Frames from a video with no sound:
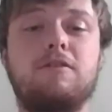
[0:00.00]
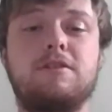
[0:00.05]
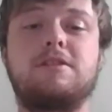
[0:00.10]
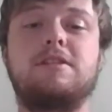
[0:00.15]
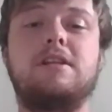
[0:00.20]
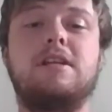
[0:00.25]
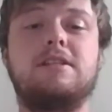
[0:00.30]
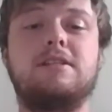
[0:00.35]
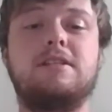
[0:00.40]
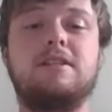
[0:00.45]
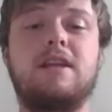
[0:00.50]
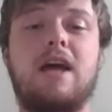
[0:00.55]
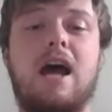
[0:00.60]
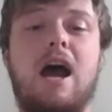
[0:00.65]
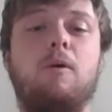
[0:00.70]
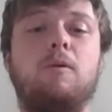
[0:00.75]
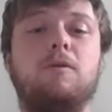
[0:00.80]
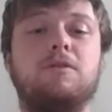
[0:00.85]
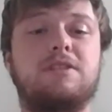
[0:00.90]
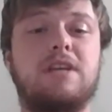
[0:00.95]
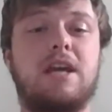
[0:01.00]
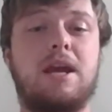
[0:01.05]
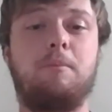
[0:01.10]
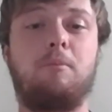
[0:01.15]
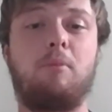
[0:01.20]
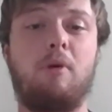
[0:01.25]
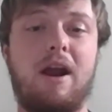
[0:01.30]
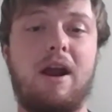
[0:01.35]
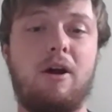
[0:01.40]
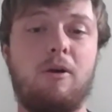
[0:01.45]
season, I would say
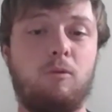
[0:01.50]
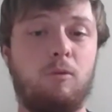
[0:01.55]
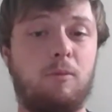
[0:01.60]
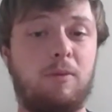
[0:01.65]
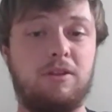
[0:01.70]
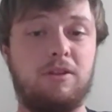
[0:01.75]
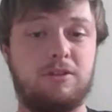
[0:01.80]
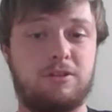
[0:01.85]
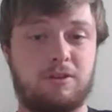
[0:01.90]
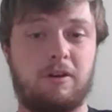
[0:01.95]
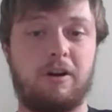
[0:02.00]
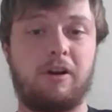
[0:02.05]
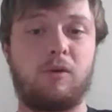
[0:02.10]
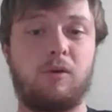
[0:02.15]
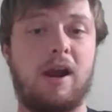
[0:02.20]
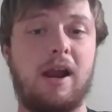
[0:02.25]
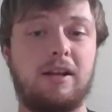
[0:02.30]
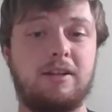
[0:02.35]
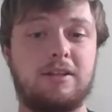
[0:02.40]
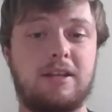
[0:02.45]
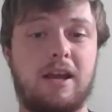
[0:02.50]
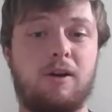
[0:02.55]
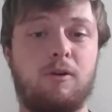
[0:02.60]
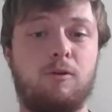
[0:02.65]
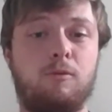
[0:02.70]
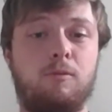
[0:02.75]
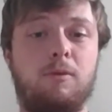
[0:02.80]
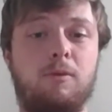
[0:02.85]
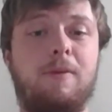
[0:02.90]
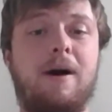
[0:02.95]
Brown will be the starting right
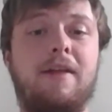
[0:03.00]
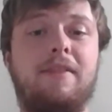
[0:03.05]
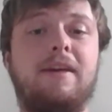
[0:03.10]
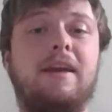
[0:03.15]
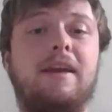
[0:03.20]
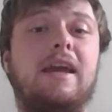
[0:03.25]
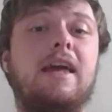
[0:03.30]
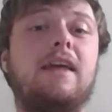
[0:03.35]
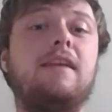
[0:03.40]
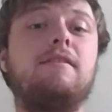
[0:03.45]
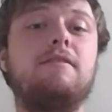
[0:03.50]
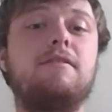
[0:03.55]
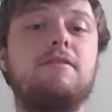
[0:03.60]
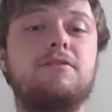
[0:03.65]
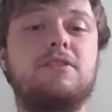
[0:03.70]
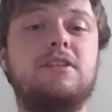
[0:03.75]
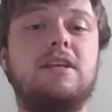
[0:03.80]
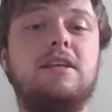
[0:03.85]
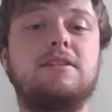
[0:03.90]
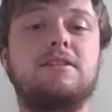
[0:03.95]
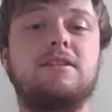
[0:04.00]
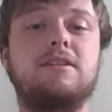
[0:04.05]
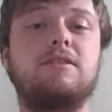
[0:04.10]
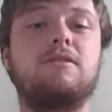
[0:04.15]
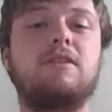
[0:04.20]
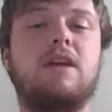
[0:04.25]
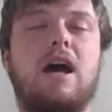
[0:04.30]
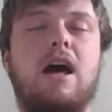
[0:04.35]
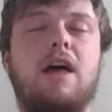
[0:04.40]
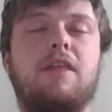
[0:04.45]
tackle. But by the end of the
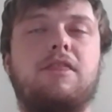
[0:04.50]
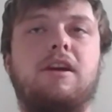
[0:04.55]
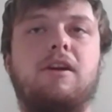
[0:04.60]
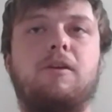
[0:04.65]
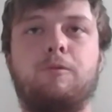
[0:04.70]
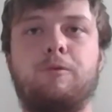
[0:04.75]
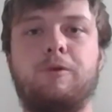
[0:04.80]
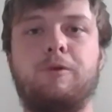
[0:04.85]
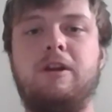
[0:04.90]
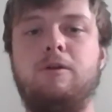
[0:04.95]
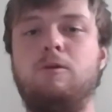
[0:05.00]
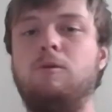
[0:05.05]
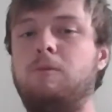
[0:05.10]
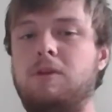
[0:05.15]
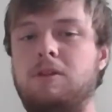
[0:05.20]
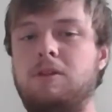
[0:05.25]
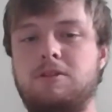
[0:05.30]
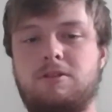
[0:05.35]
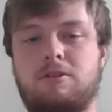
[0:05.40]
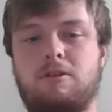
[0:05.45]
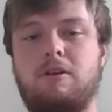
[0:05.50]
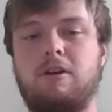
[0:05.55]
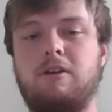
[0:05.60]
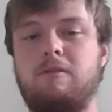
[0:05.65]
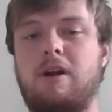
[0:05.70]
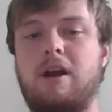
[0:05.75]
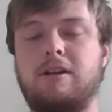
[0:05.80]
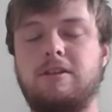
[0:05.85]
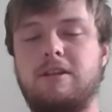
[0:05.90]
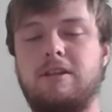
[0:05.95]
season, I think Reed will be the starting
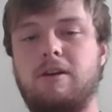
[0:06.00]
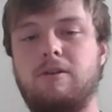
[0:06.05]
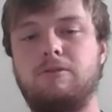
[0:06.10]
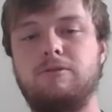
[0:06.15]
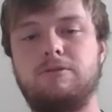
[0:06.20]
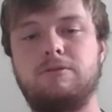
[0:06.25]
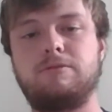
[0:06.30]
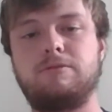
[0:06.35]
right tackle.